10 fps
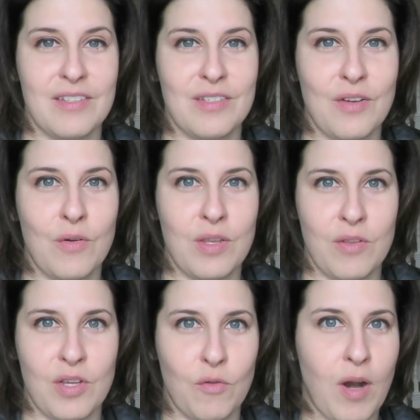So, you
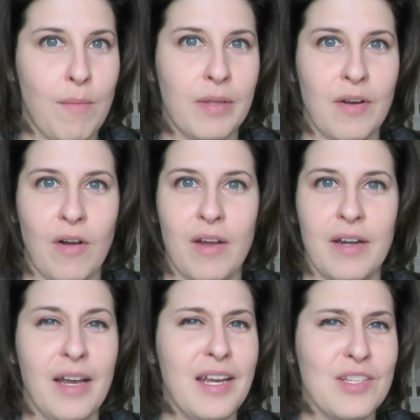know, you could crumble it
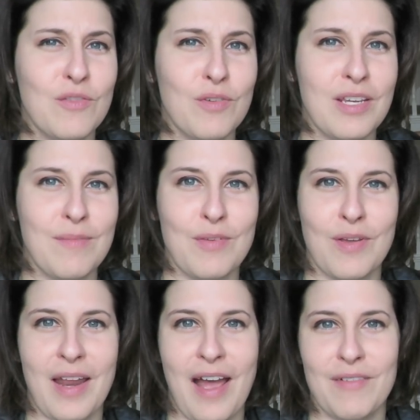on ice cream, you
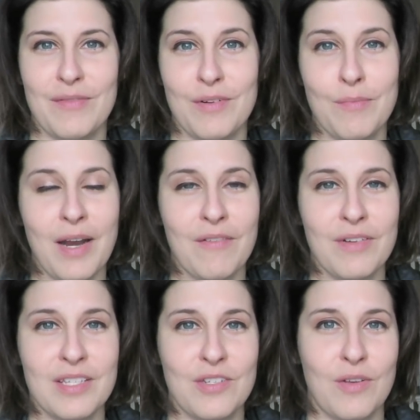could have it for
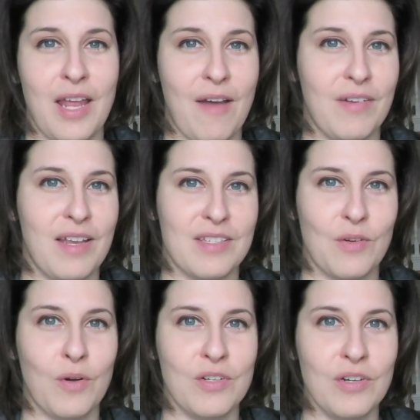breakfast, you could have it as
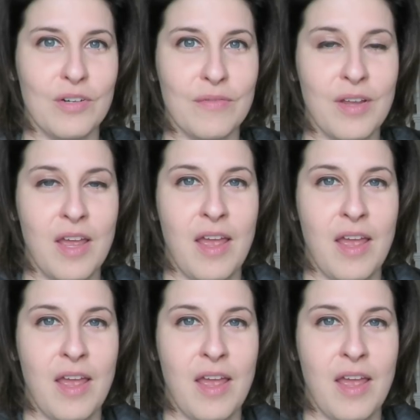an hors d'oeuvre,